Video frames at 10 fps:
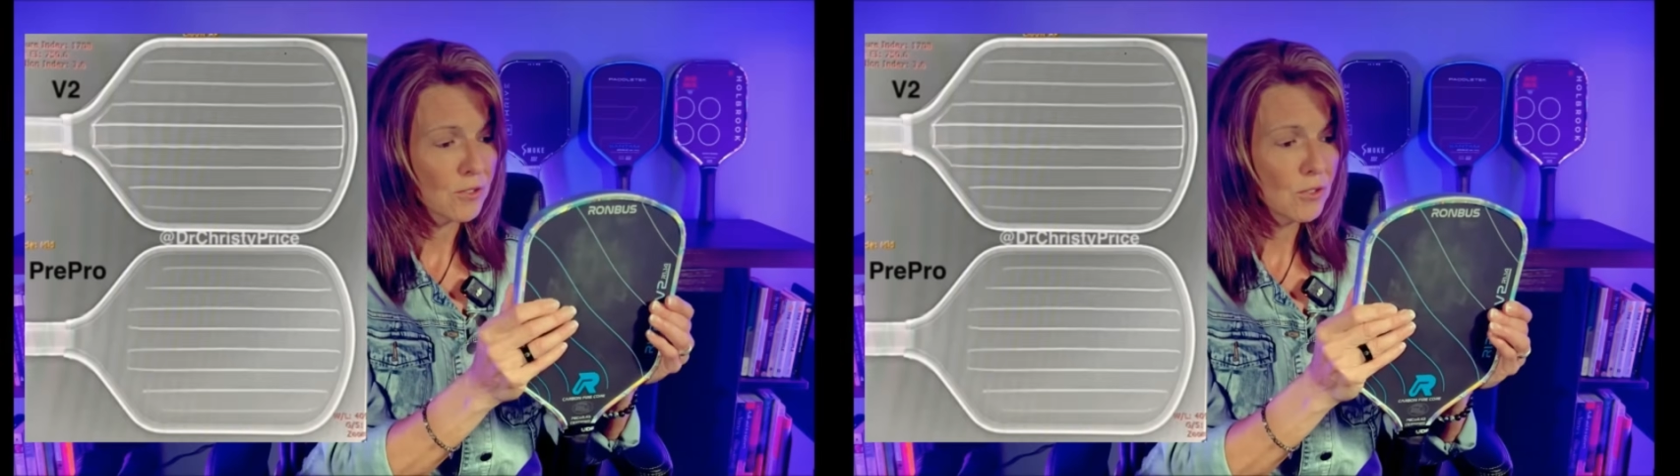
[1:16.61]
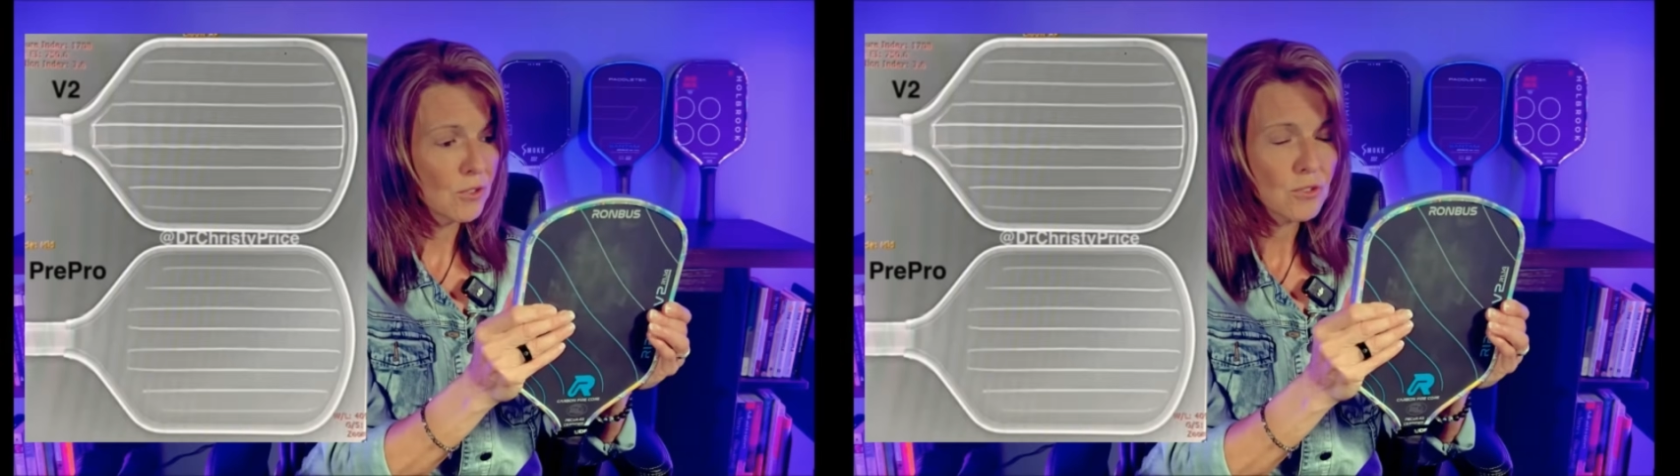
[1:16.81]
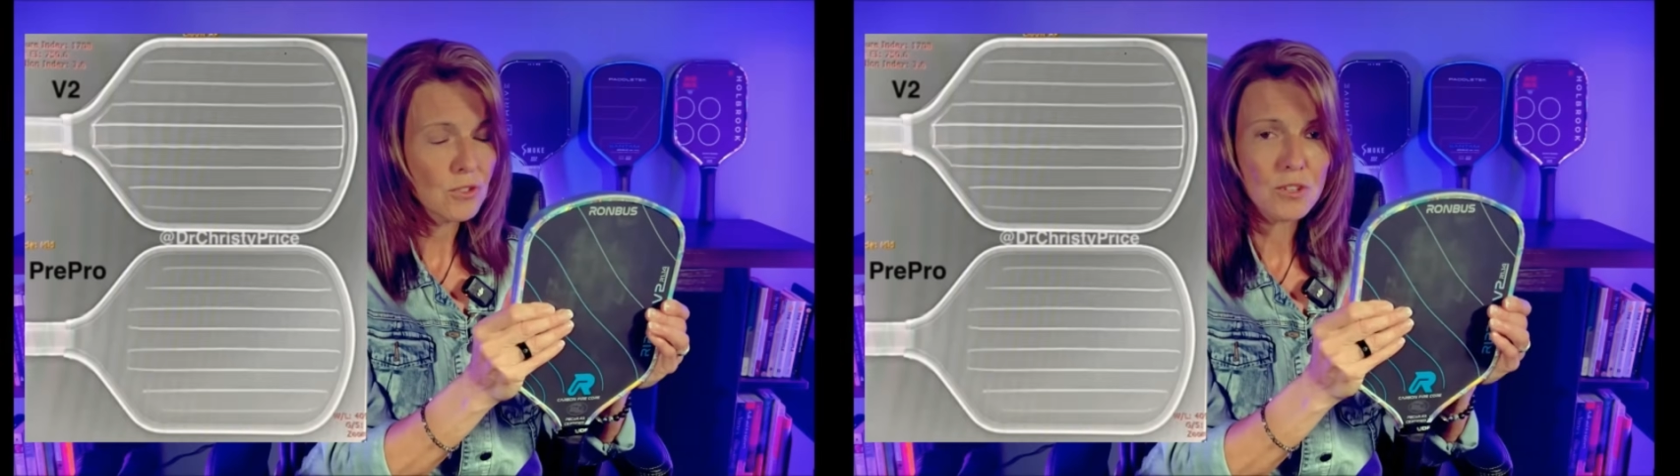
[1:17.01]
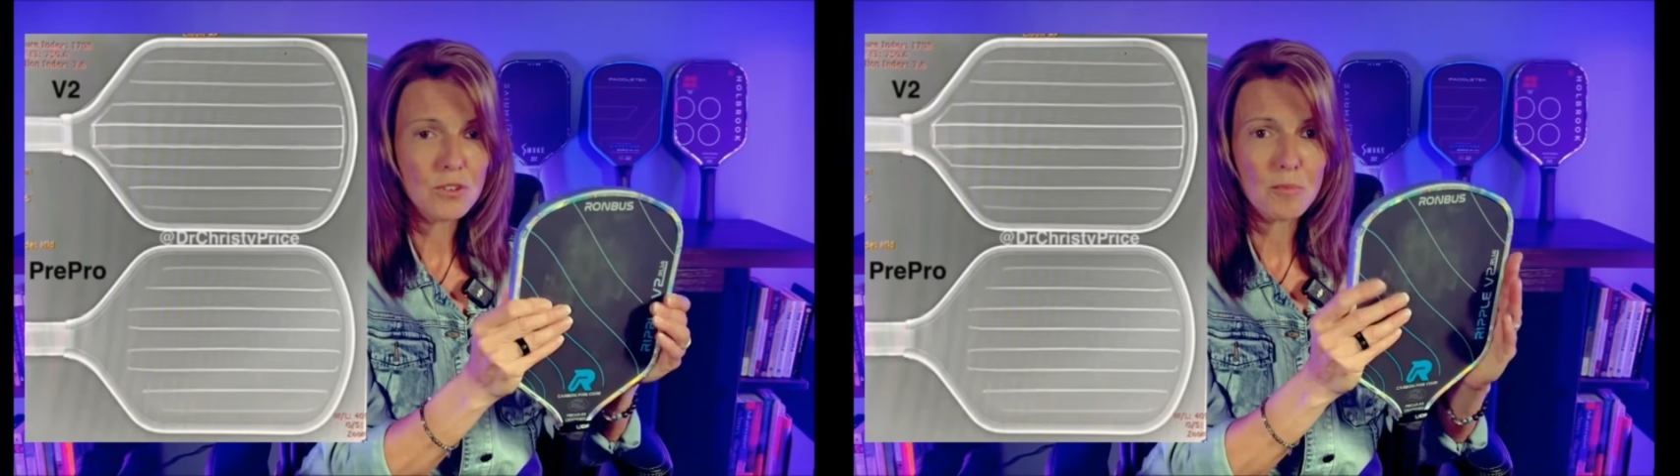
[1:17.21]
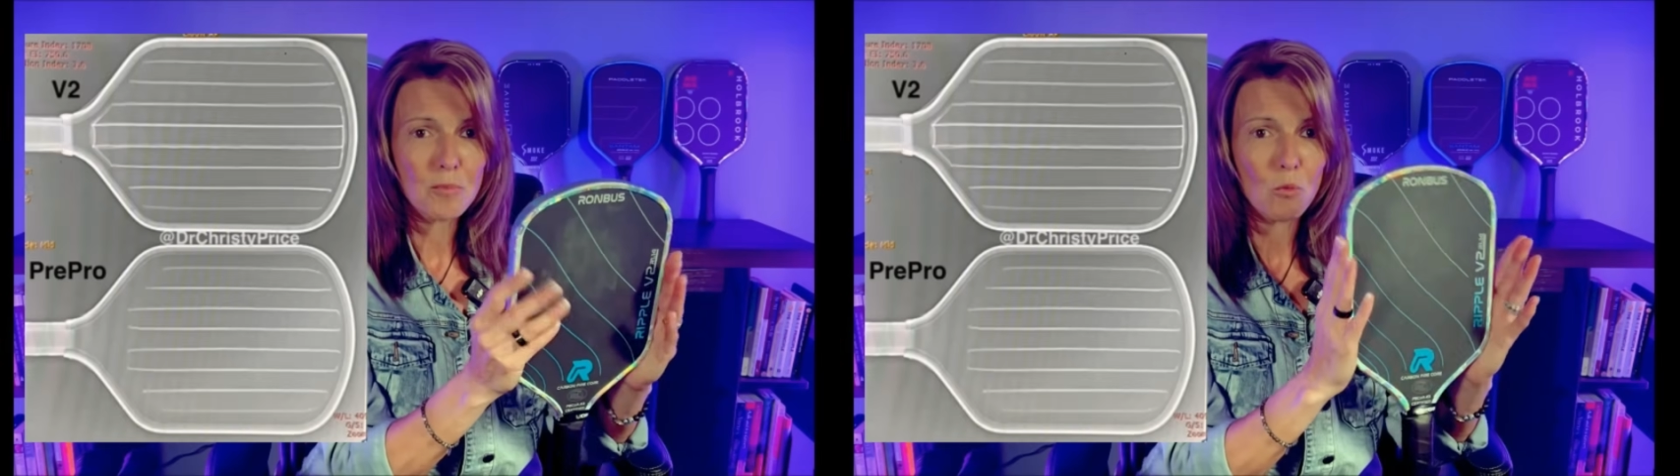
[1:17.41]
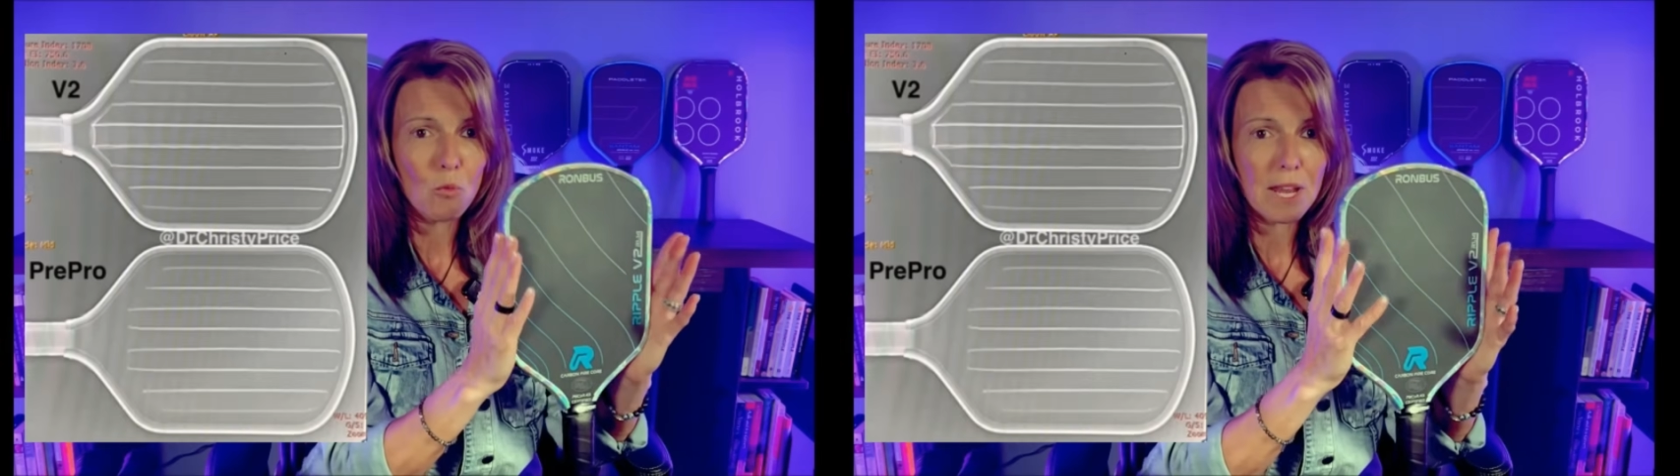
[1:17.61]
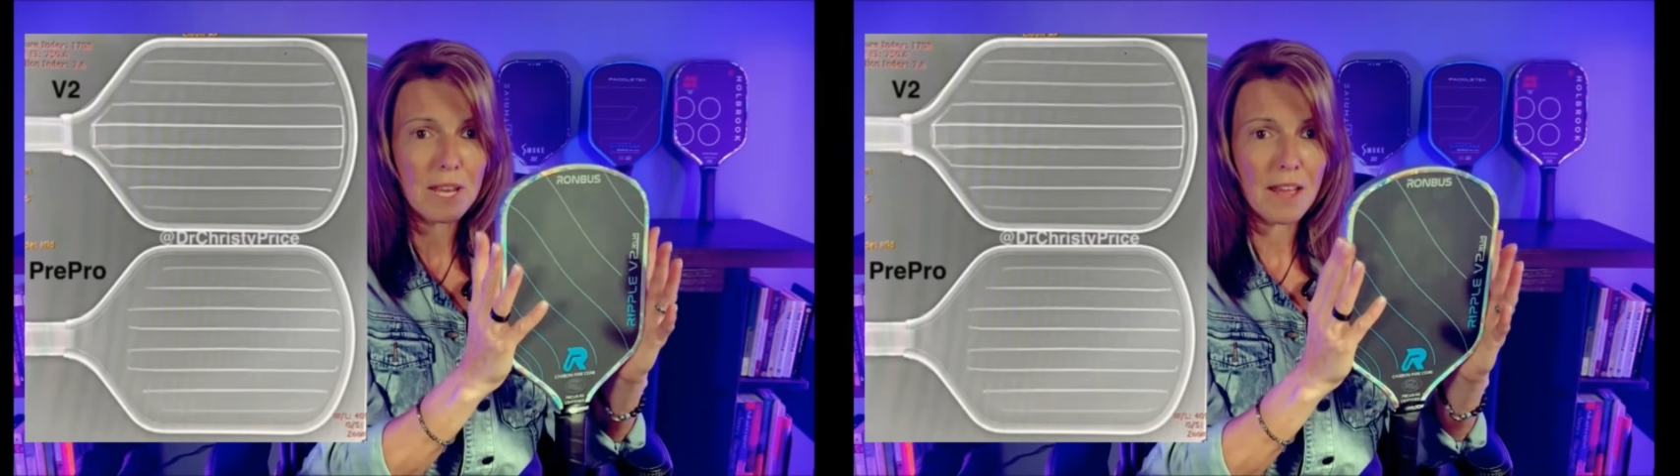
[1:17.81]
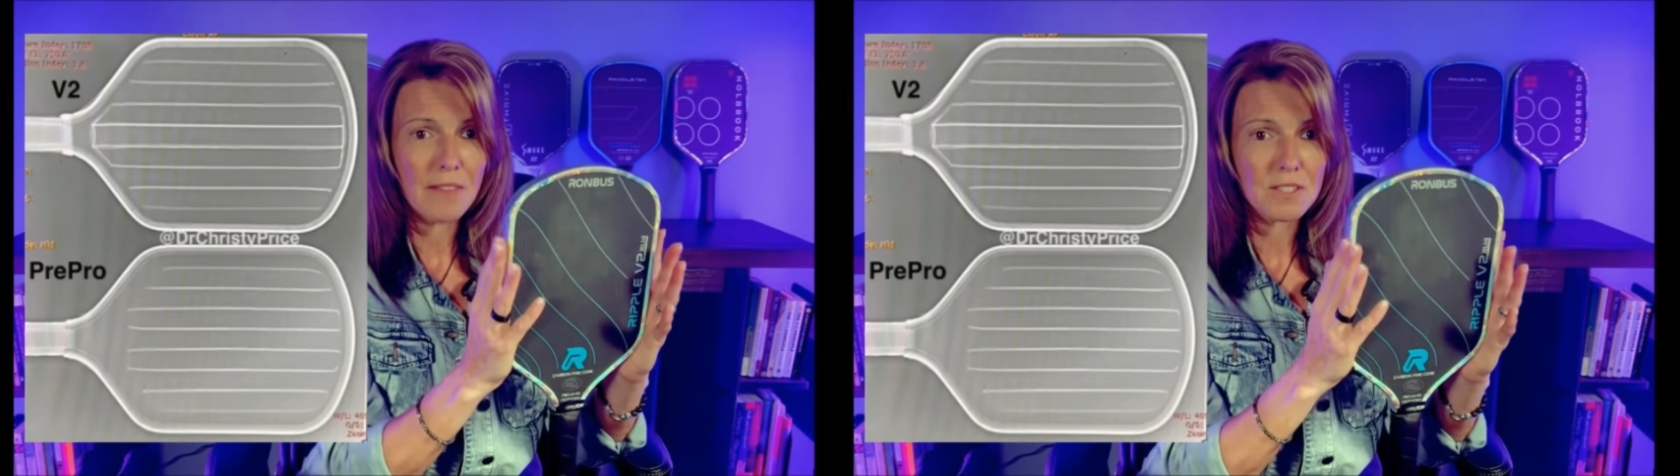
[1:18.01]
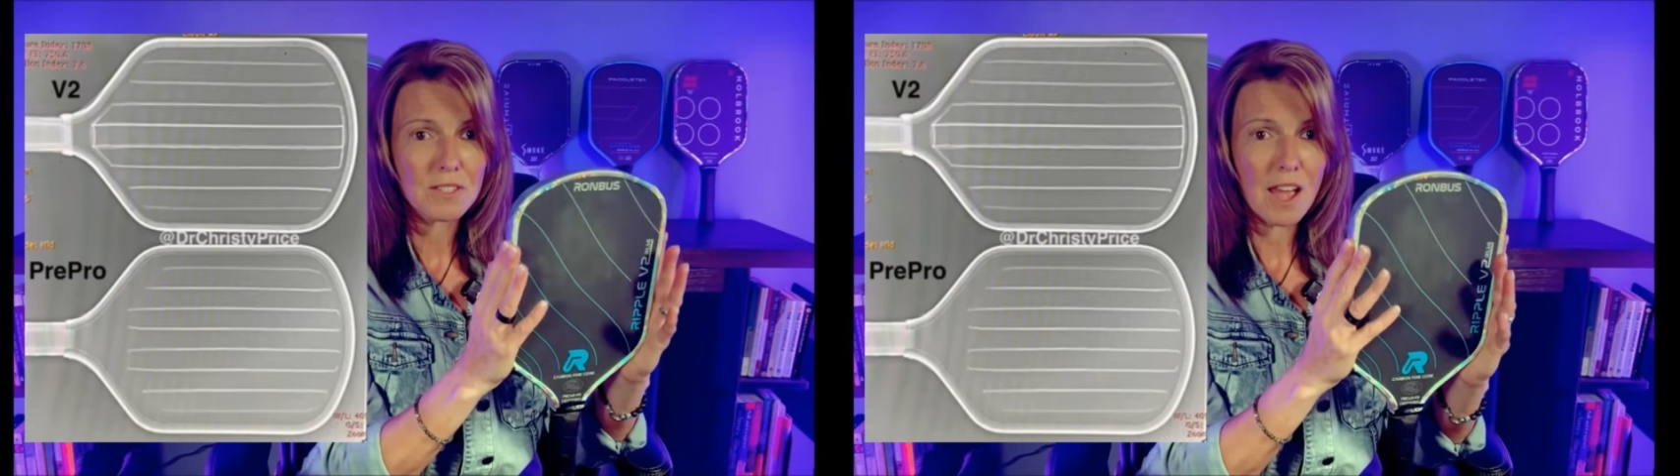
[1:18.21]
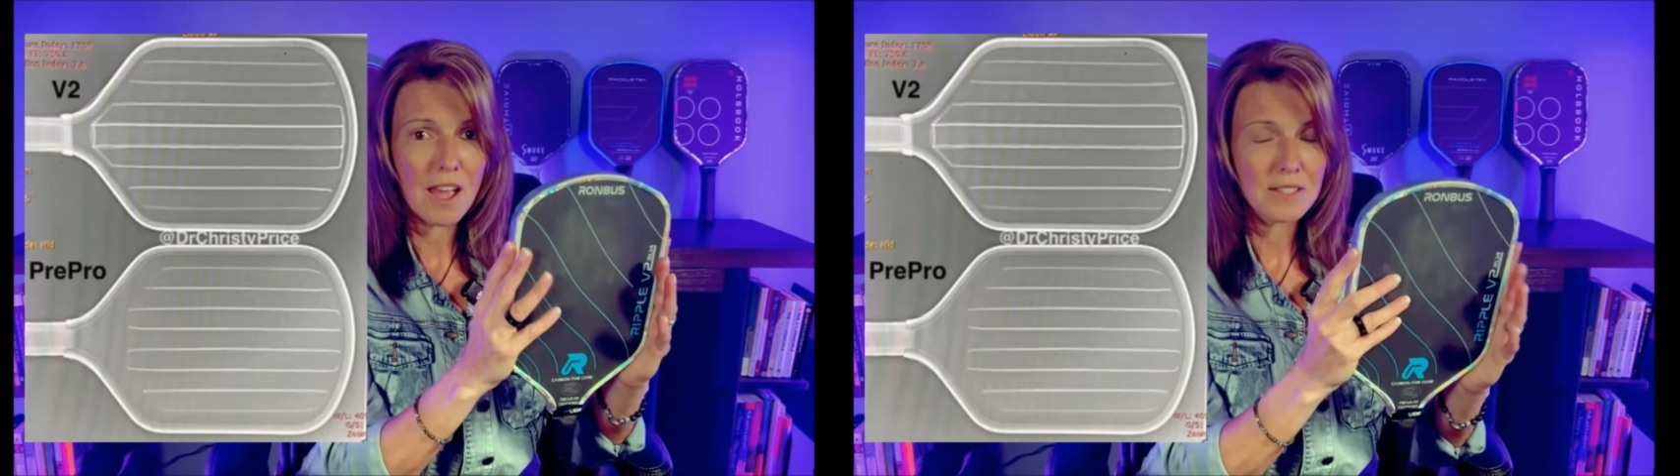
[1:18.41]
So usually you can put weight on the
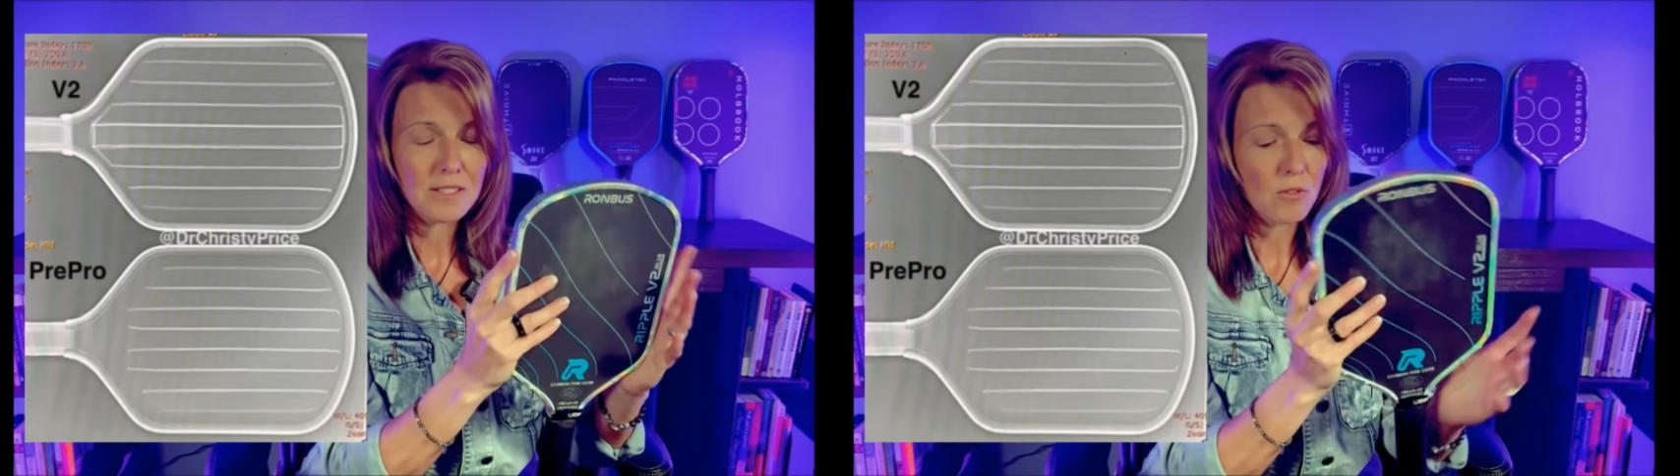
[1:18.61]
sides,